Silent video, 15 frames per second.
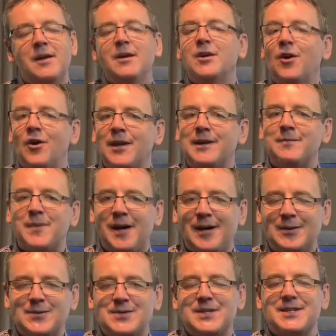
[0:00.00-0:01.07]
Collin
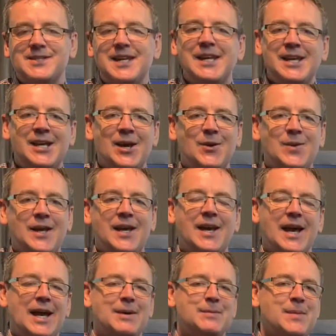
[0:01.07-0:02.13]
Miles, the CEO here
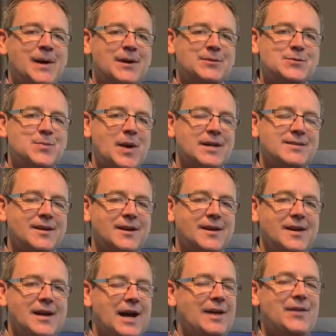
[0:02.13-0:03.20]
at Miles Better,
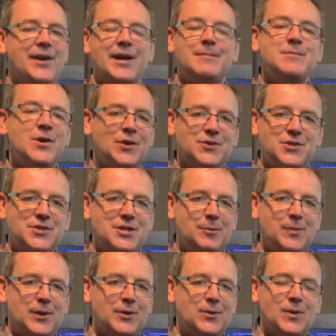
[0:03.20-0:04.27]
and that I'm not your
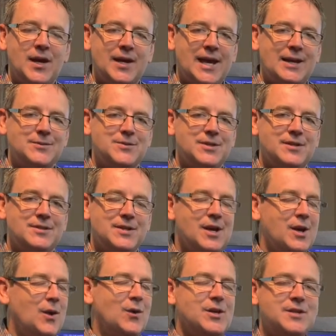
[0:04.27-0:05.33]
typical accountant
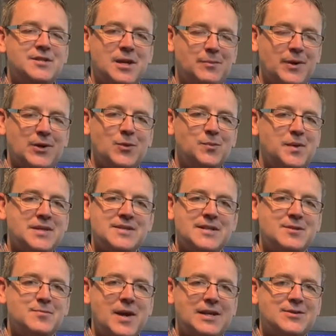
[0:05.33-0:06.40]
or your typical business
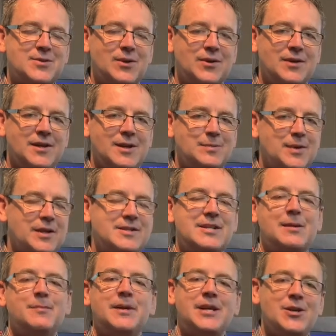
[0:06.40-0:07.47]
mentor, but as
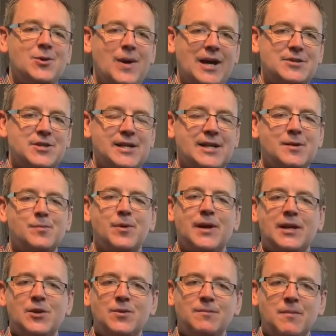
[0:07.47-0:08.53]
somebody who actually can bring
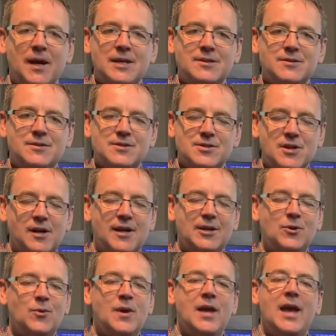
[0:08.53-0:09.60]
you my
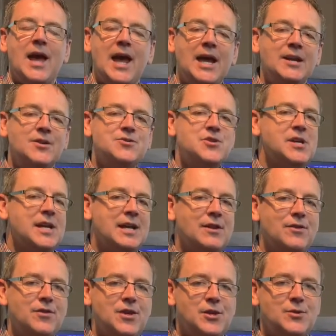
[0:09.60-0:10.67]
style, energy and
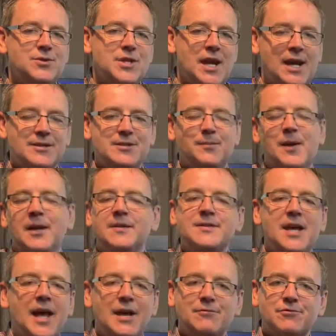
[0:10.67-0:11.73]
enthusiasm
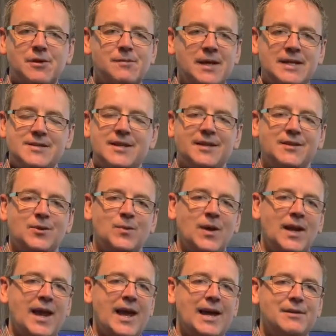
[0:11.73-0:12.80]
to every meeting that
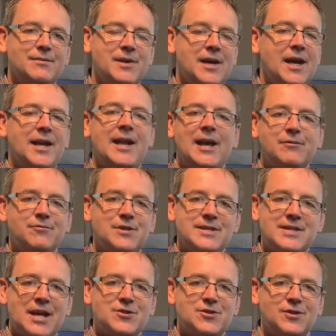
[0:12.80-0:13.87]
we'll have and every
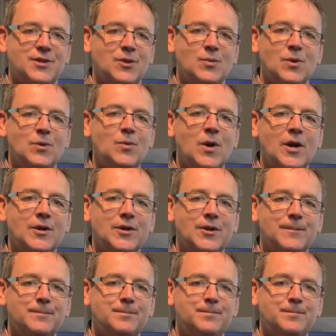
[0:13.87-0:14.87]
session that we'll work on.